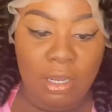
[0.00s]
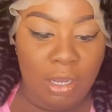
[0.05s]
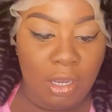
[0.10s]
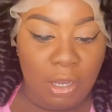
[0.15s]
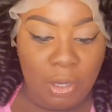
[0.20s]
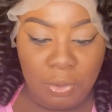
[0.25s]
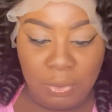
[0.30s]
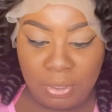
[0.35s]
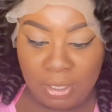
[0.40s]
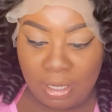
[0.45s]

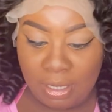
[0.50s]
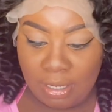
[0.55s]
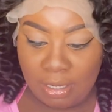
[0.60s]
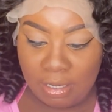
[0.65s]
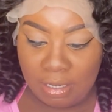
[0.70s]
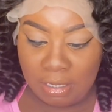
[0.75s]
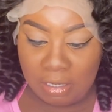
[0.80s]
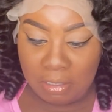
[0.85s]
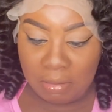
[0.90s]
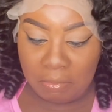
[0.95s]

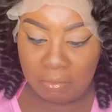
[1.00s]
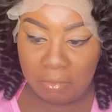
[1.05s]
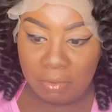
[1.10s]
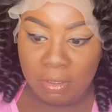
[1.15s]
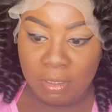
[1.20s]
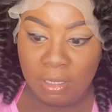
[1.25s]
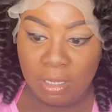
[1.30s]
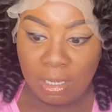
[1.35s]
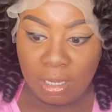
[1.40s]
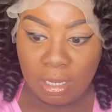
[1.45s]
Okay,
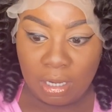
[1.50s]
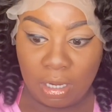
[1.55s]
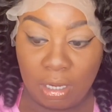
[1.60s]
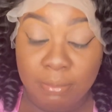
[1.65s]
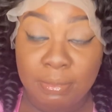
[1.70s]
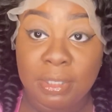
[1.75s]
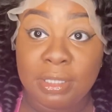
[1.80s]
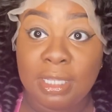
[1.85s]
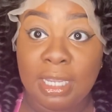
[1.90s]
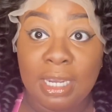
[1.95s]

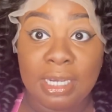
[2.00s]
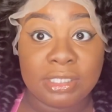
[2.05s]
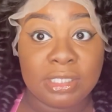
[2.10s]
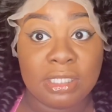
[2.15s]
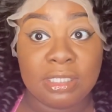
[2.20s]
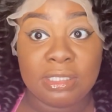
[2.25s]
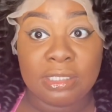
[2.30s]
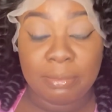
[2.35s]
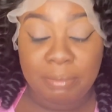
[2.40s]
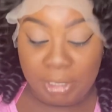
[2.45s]
they actually
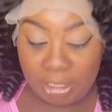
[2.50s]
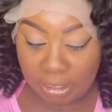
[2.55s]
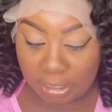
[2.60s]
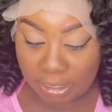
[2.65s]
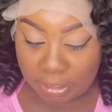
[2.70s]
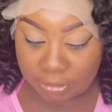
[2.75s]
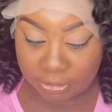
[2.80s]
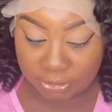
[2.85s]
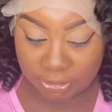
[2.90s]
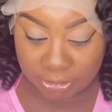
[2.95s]
sent me a
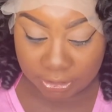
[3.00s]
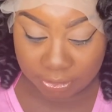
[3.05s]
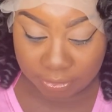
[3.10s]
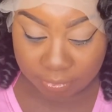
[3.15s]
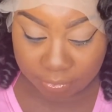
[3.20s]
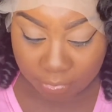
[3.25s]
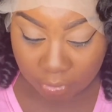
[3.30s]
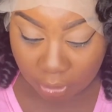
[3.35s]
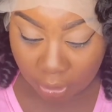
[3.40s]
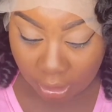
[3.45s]
lot of shit,
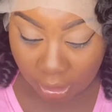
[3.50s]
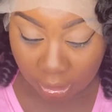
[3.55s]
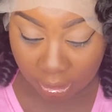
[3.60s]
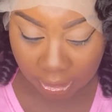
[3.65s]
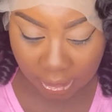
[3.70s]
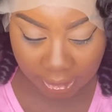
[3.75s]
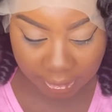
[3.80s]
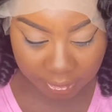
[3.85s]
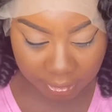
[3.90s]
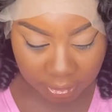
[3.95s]
a
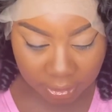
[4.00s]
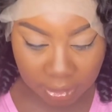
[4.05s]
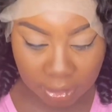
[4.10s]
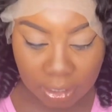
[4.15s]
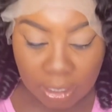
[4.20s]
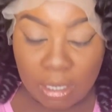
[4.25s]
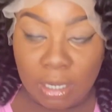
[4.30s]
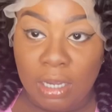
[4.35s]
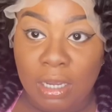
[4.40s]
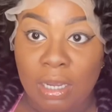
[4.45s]
lot.
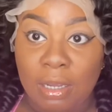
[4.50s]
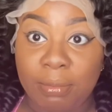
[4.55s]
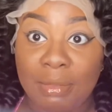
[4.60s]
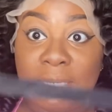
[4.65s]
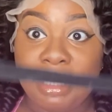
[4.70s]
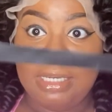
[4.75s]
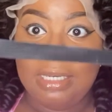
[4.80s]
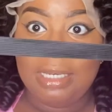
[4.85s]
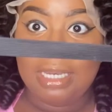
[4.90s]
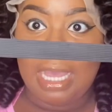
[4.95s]

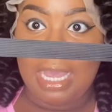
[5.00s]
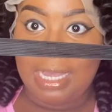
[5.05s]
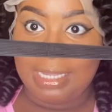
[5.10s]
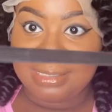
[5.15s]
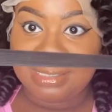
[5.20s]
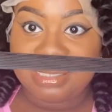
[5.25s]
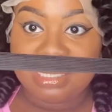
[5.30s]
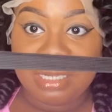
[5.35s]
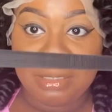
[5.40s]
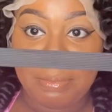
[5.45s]

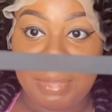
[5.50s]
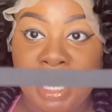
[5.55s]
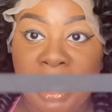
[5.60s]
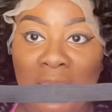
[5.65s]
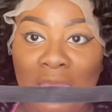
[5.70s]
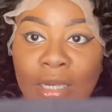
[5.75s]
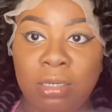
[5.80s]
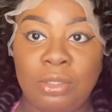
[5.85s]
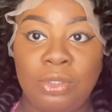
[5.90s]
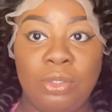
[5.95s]
Elastic
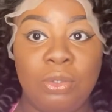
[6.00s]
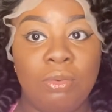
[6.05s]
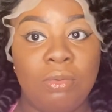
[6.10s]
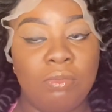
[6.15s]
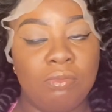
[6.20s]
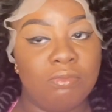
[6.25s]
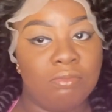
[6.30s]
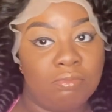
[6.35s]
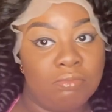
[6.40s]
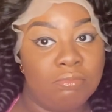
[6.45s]
band.
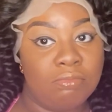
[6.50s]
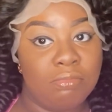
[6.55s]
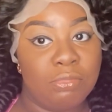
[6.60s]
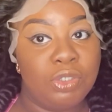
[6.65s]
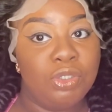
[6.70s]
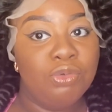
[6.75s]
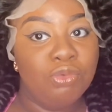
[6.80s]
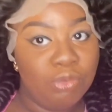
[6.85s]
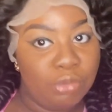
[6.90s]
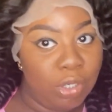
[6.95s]
You
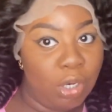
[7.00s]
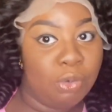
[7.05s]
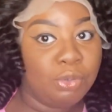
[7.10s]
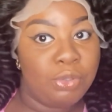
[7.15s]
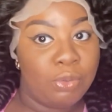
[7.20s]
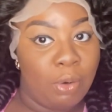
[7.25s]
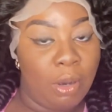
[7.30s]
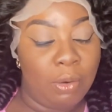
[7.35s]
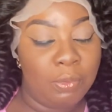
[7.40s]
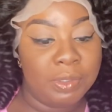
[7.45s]
know
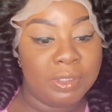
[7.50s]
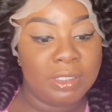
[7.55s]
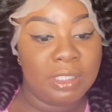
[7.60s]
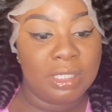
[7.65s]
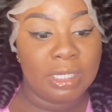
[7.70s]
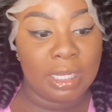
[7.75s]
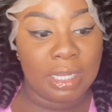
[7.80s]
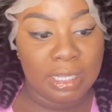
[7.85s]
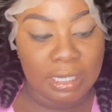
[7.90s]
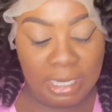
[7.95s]
you always need
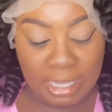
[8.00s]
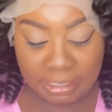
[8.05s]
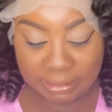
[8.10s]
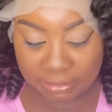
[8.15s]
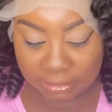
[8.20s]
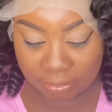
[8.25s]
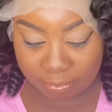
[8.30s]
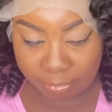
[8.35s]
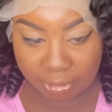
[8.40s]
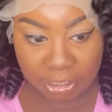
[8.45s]
an
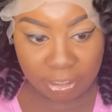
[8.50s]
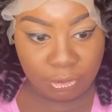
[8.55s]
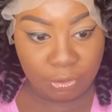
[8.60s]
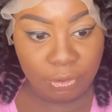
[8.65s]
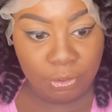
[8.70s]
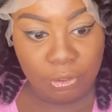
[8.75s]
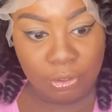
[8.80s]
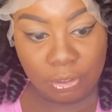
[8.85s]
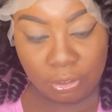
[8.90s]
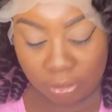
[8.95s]
elastic band,
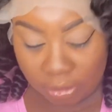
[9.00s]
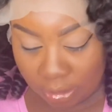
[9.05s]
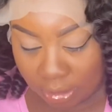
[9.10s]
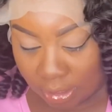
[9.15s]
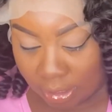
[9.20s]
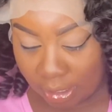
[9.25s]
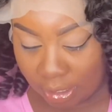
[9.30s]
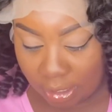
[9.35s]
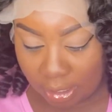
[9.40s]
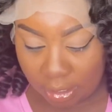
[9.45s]
girl.
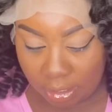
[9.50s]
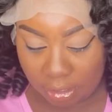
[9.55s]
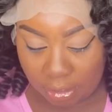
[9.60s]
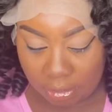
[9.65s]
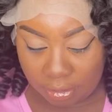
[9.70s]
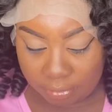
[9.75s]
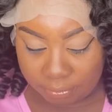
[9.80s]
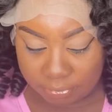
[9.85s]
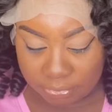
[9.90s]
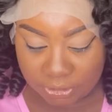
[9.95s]

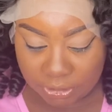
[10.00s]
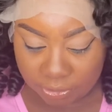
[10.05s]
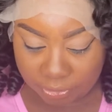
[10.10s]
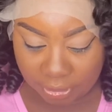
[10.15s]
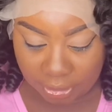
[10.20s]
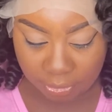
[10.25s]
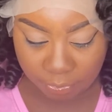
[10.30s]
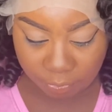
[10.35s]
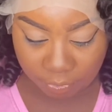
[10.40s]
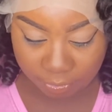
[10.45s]
So
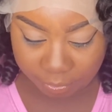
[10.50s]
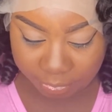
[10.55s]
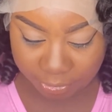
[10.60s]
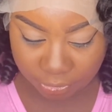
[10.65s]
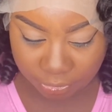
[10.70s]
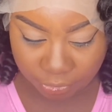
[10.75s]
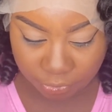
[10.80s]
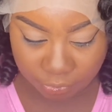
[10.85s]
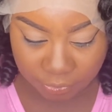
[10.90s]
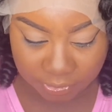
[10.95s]
that will be
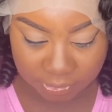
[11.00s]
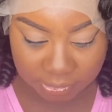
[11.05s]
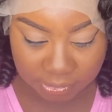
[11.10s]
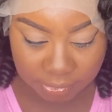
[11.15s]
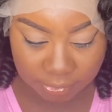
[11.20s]
used.